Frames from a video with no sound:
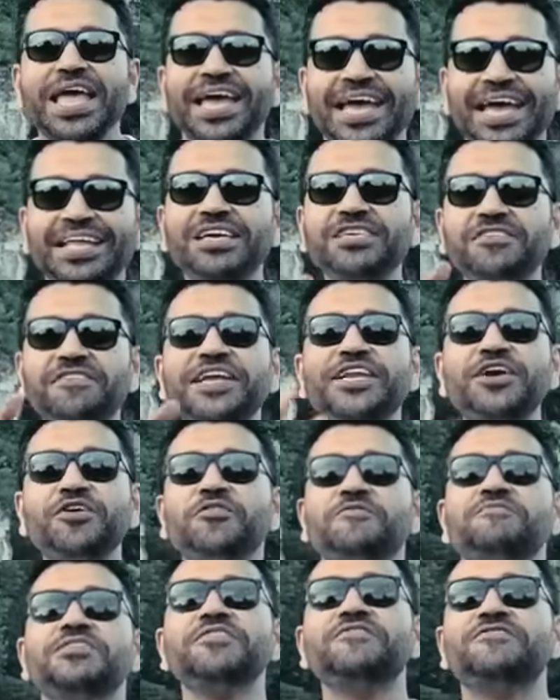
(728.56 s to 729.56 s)
In this video,
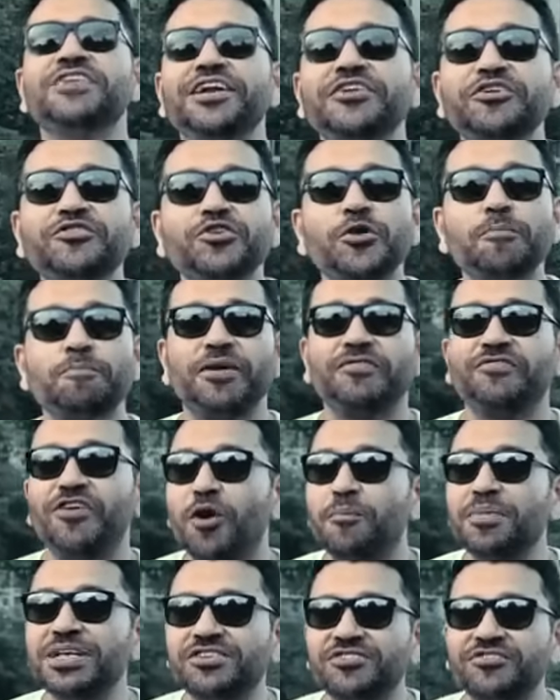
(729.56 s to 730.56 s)
we've run you through
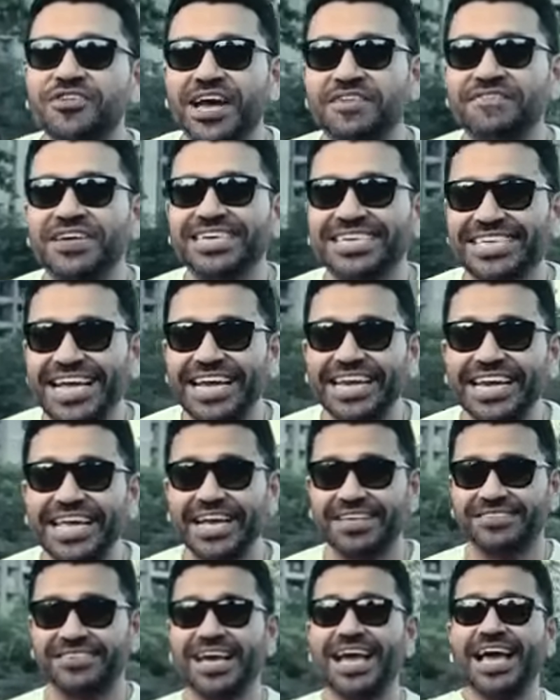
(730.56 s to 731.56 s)
performance driving techniques,